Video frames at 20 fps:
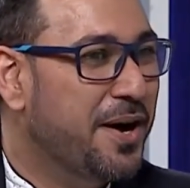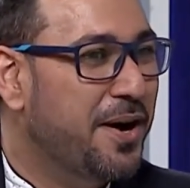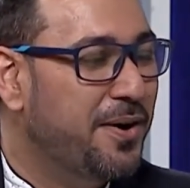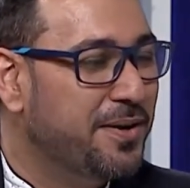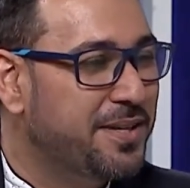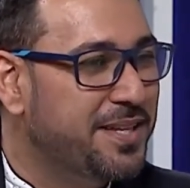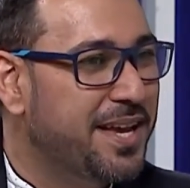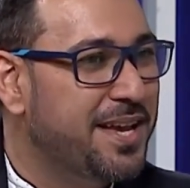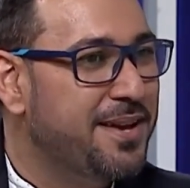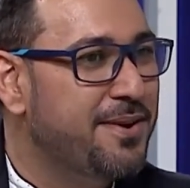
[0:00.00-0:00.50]

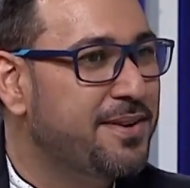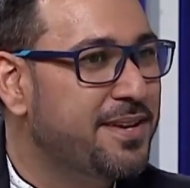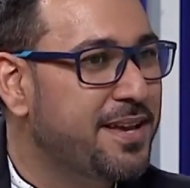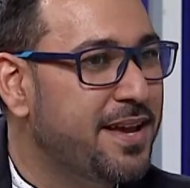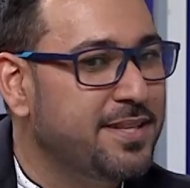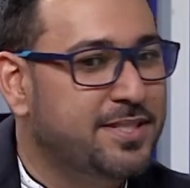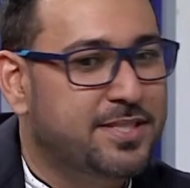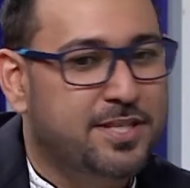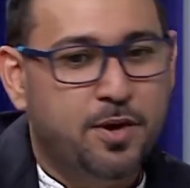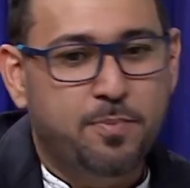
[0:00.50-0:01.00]

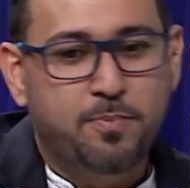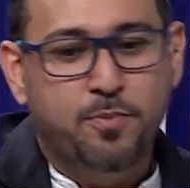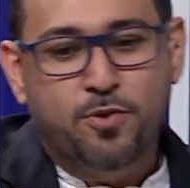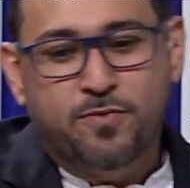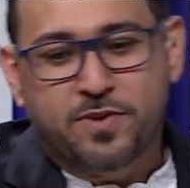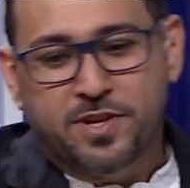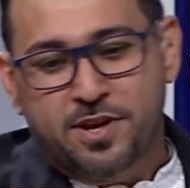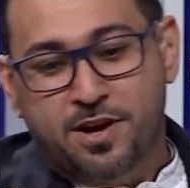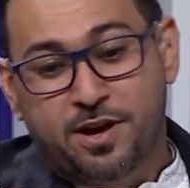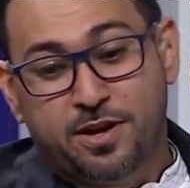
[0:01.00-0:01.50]
Okay. So
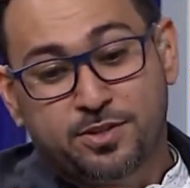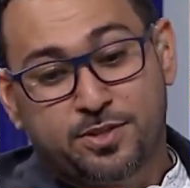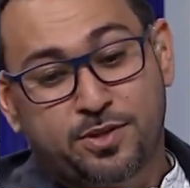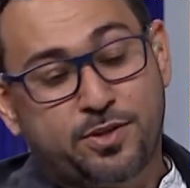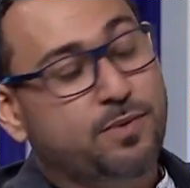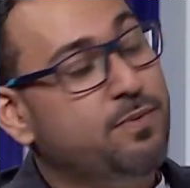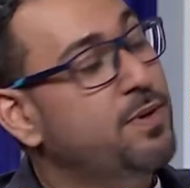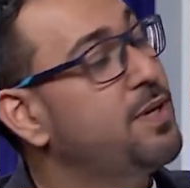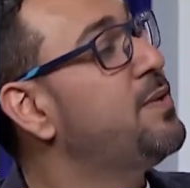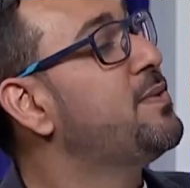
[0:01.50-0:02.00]
moving on to
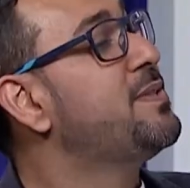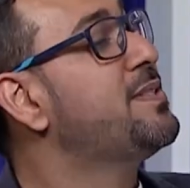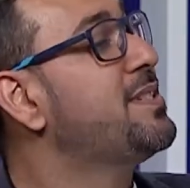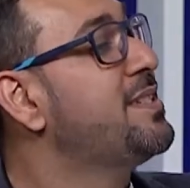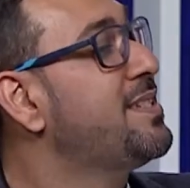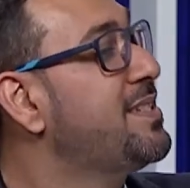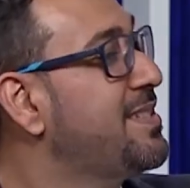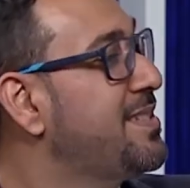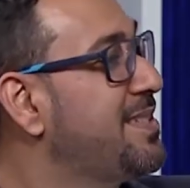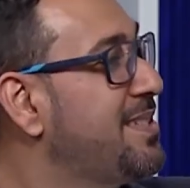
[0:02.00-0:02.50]
the
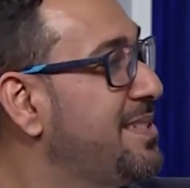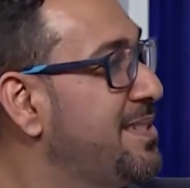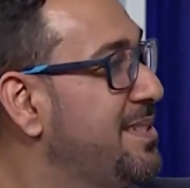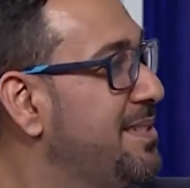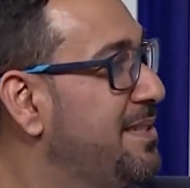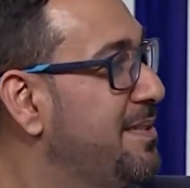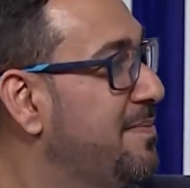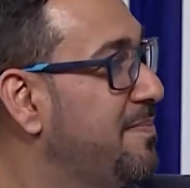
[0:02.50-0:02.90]
roses.